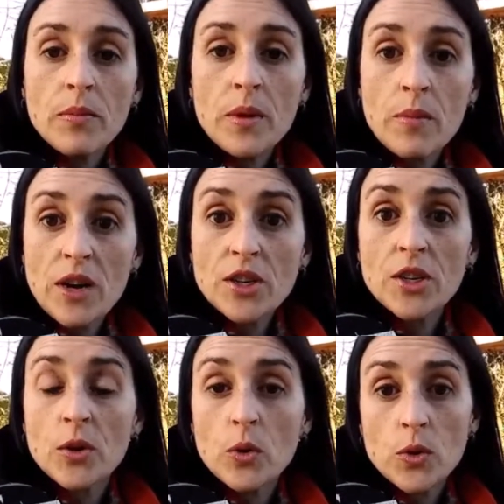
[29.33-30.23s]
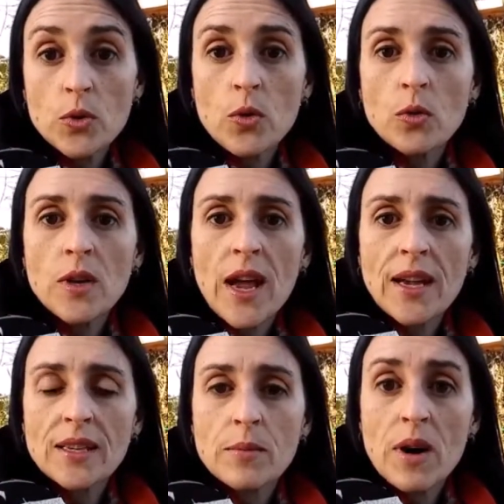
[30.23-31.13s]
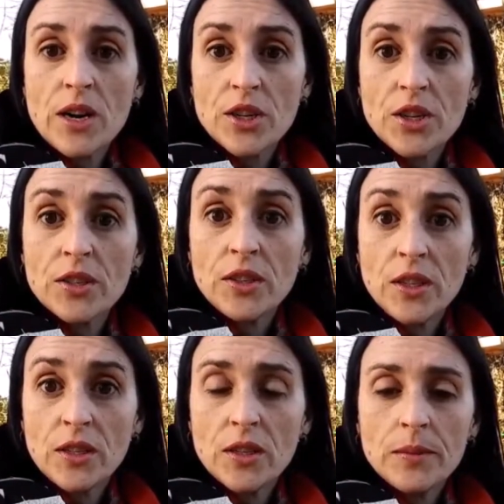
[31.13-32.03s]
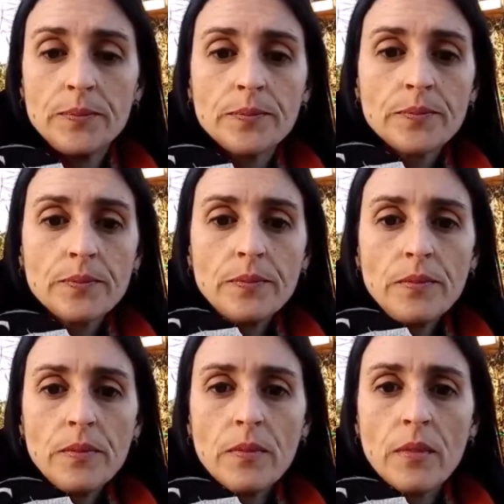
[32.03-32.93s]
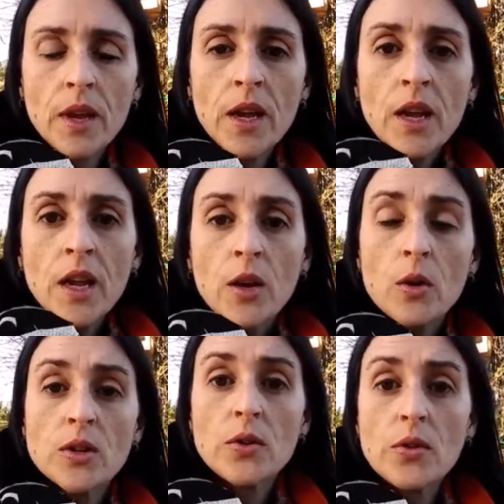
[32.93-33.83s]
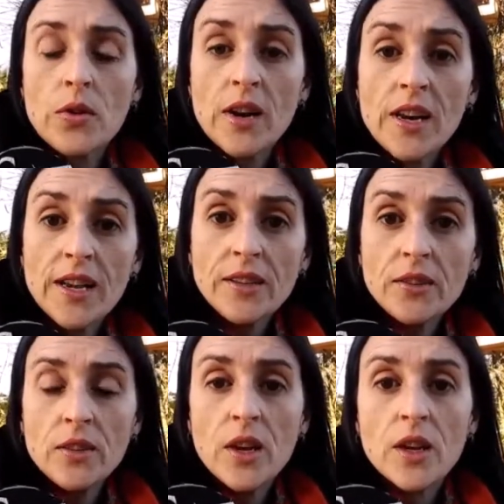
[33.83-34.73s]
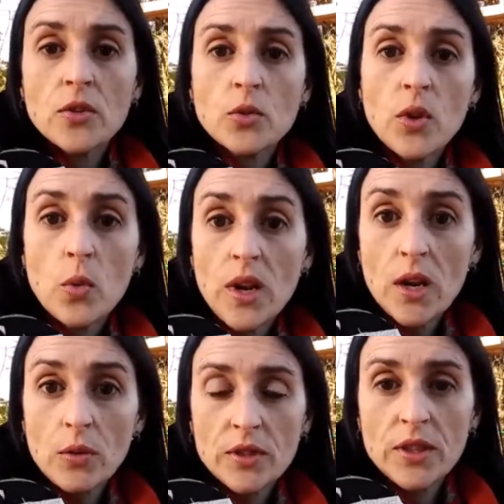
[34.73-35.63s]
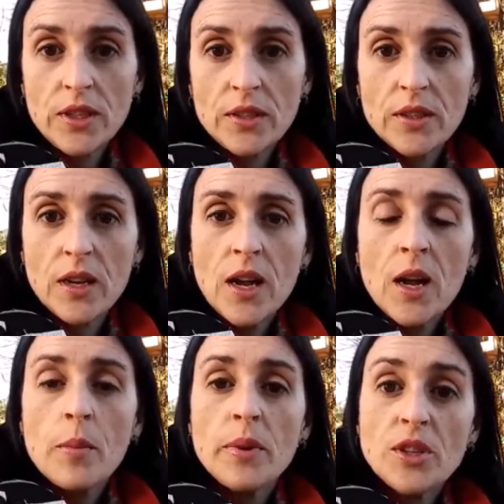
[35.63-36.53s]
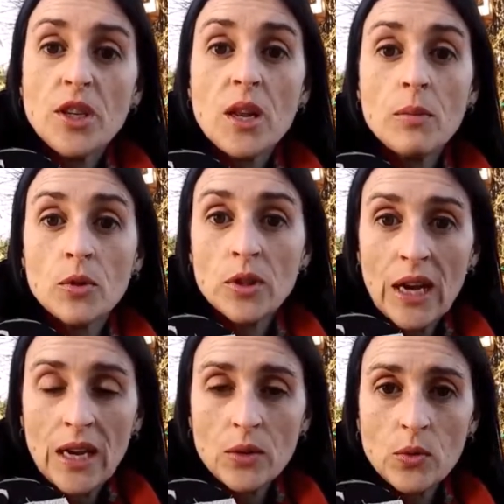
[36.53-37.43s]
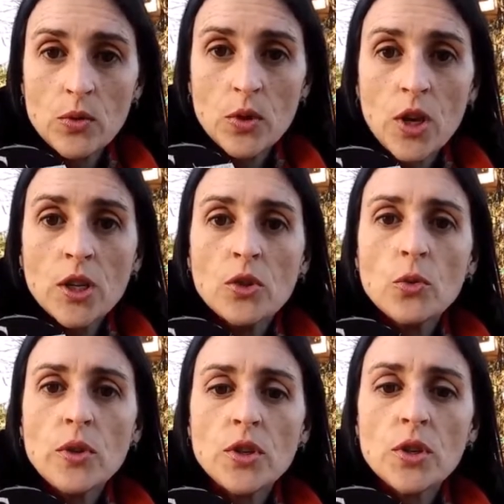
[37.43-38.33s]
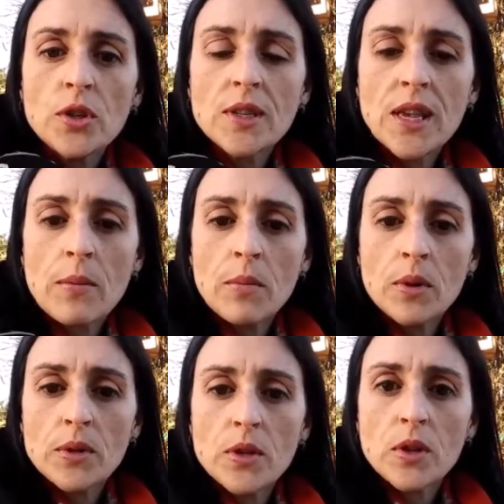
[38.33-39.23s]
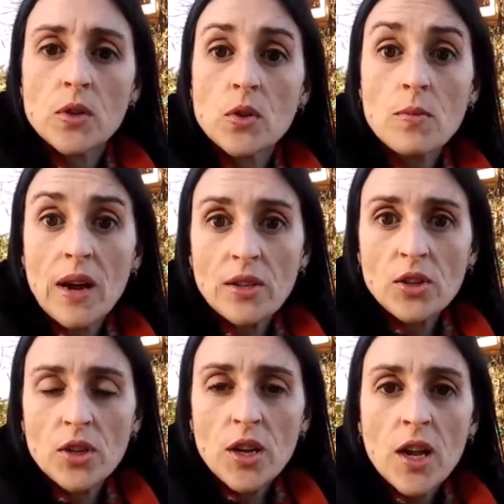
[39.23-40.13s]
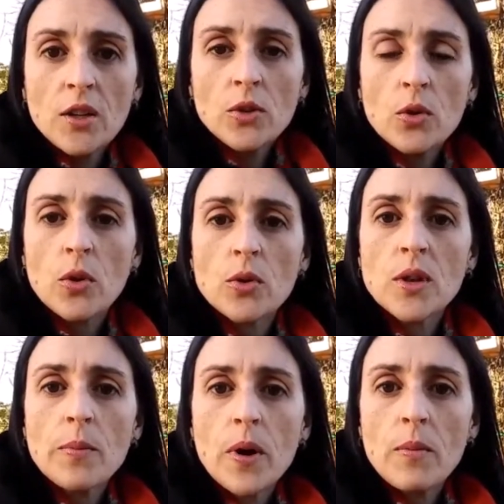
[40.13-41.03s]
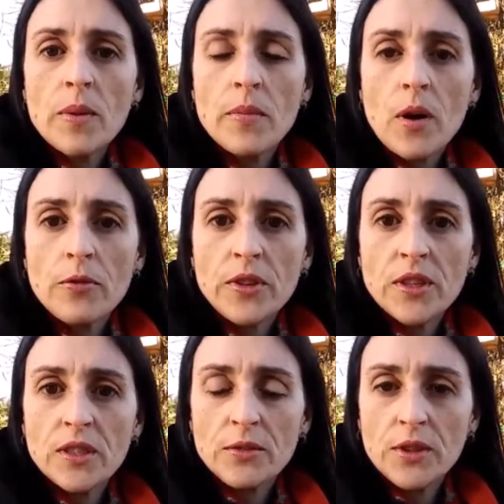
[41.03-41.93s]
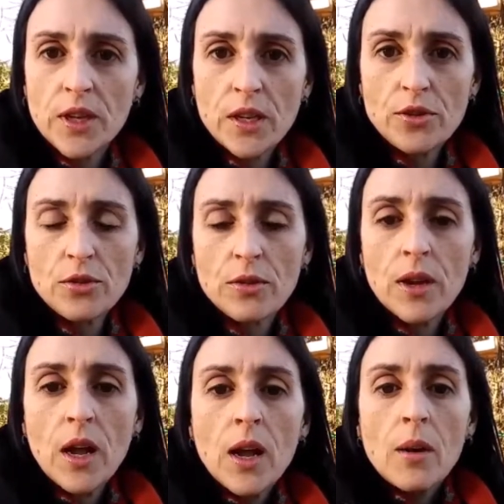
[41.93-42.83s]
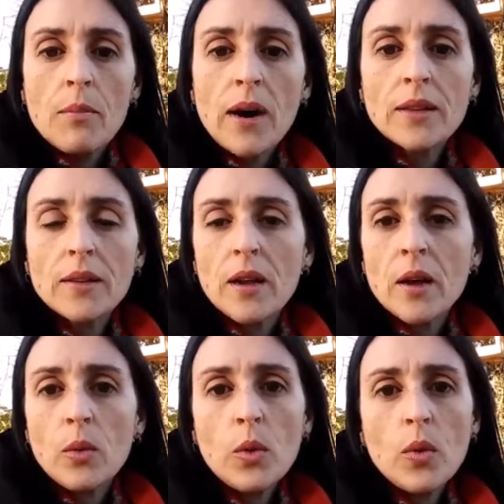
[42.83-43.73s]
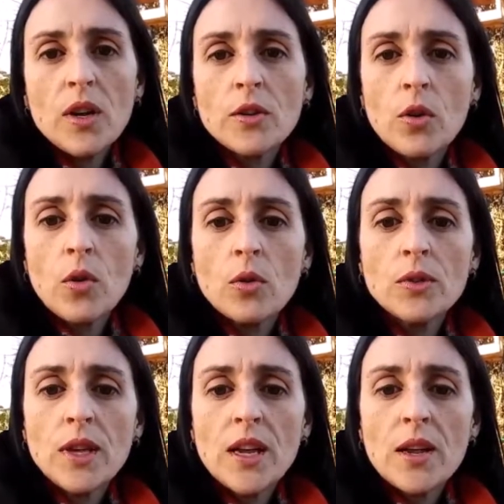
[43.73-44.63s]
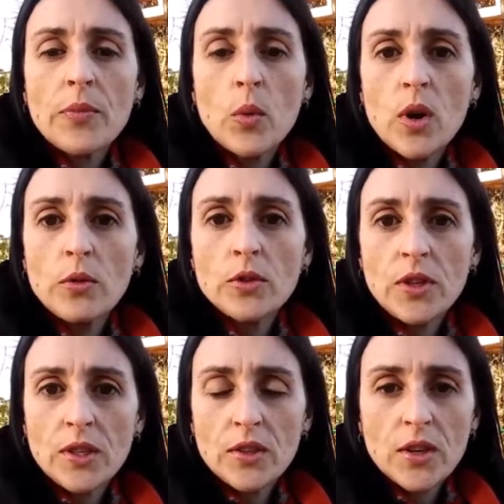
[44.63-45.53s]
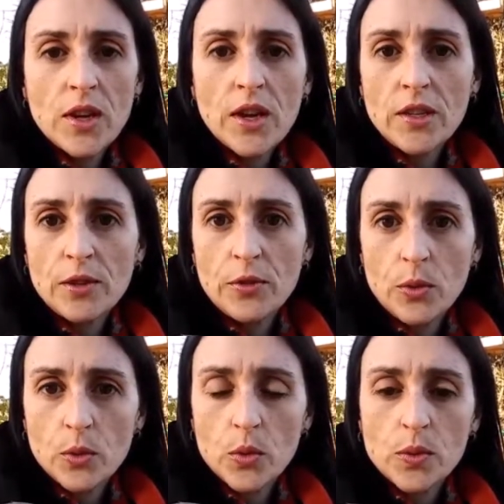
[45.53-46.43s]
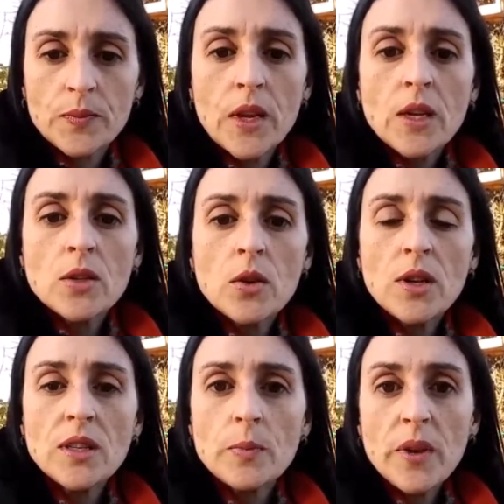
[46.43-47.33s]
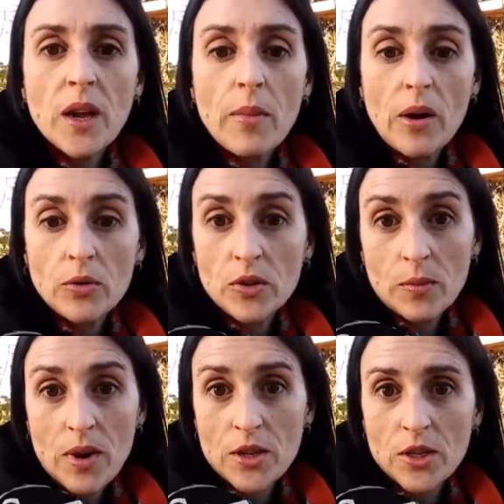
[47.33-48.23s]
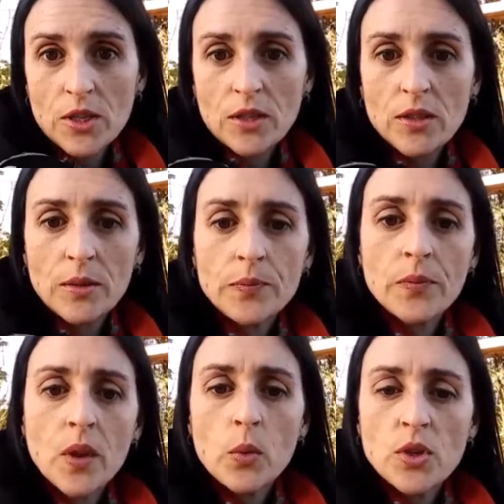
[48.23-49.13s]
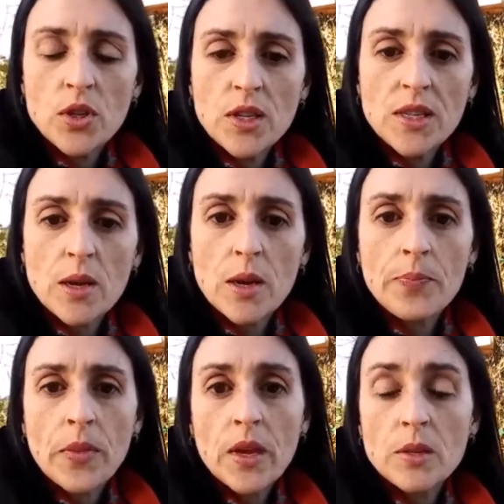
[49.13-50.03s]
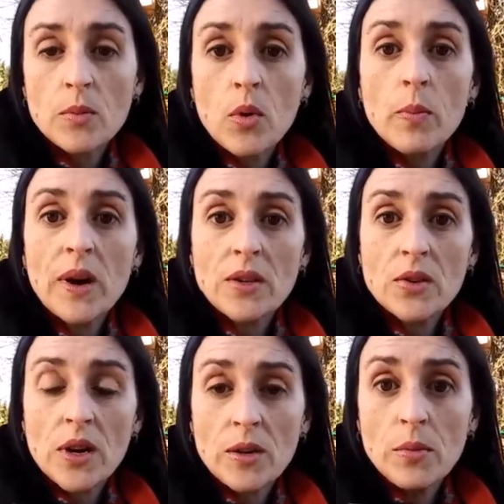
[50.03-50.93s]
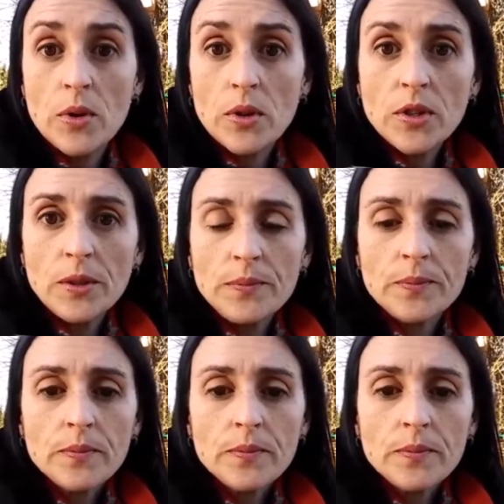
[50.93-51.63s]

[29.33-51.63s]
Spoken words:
the Marsh, also known as a Marsh teeth. Closely related to the willow teeth, Pecile montanus, to which he resembles so much to cause a problem of identification. But we will know the willow teeth in the future. So let's speak about the marsh teeth, which is a small passerine bird,